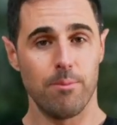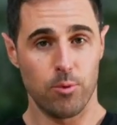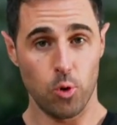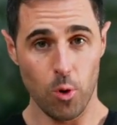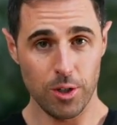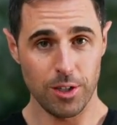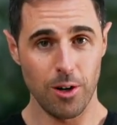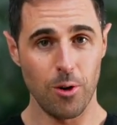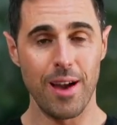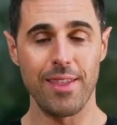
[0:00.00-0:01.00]

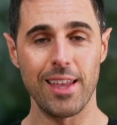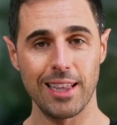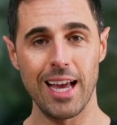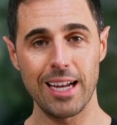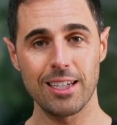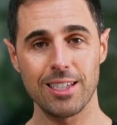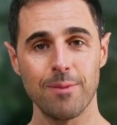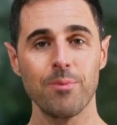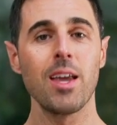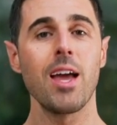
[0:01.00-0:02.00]
torso, and then legs.
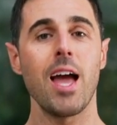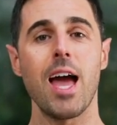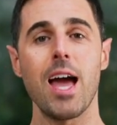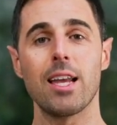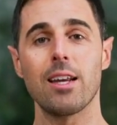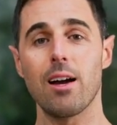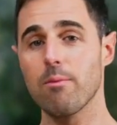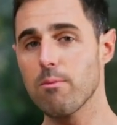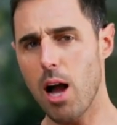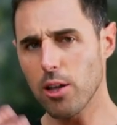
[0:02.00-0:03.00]
And
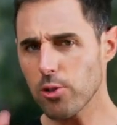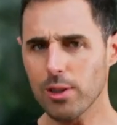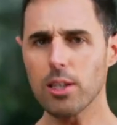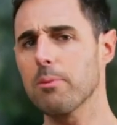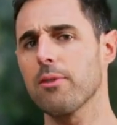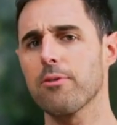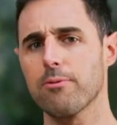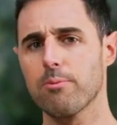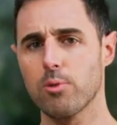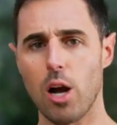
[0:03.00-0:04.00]
I'll do a little bit of
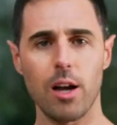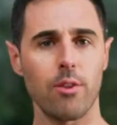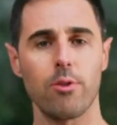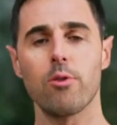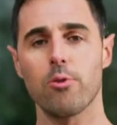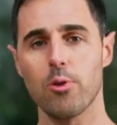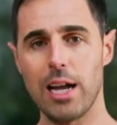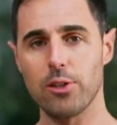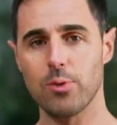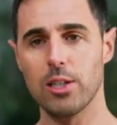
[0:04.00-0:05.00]
talking you through it
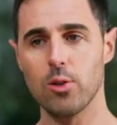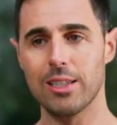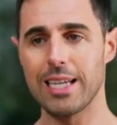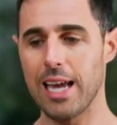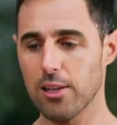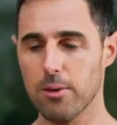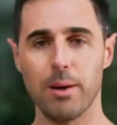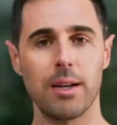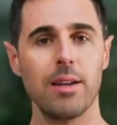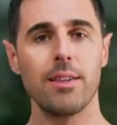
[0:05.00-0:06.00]
as we do it together,
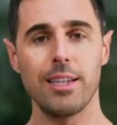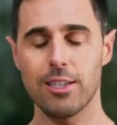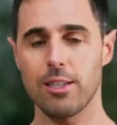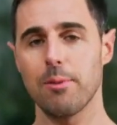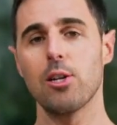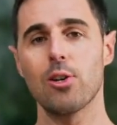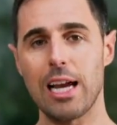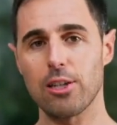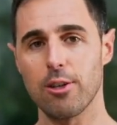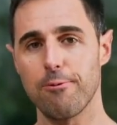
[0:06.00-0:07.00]
but this is something that you can
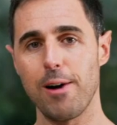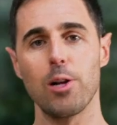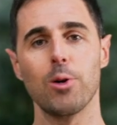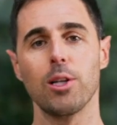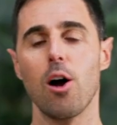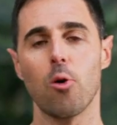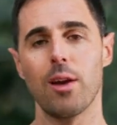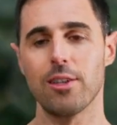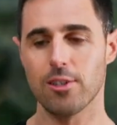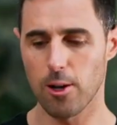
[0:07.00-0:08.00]
actually follow along
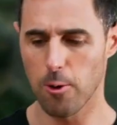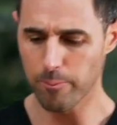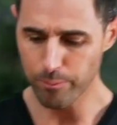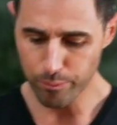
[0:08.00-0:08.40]
with. So